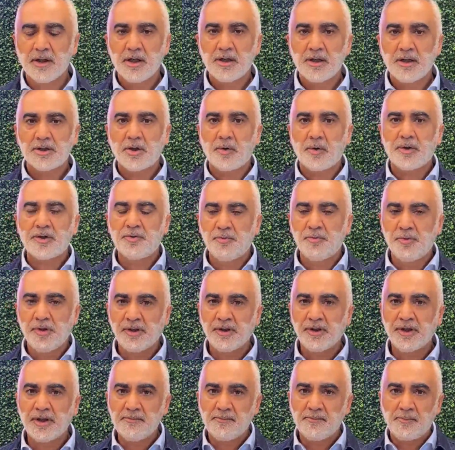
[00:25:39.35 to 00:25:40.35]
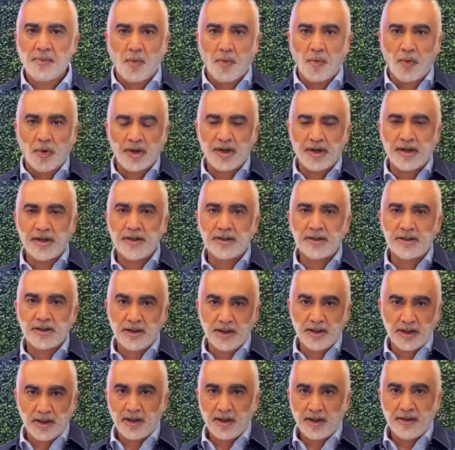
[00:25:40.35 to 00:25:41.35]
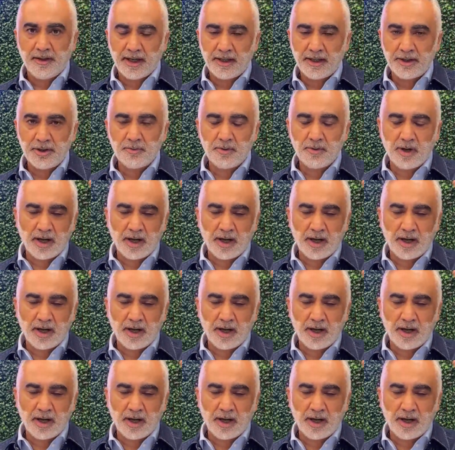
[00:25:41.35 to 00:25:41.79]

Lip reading: So it's really important that you